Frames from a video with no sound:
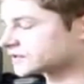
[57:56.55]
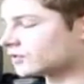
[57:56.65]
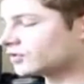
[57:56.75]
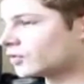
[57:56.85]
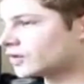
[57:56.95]

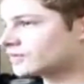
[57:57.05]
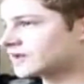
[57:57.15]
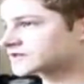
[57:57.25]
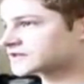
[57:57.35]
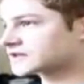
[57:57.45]
is the only way
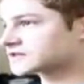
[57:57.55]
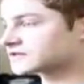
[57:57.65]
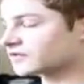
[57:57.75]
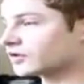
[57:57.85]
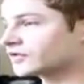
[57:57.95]
to make
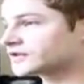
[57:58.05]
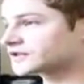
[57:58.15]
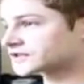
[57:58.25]
sense of all the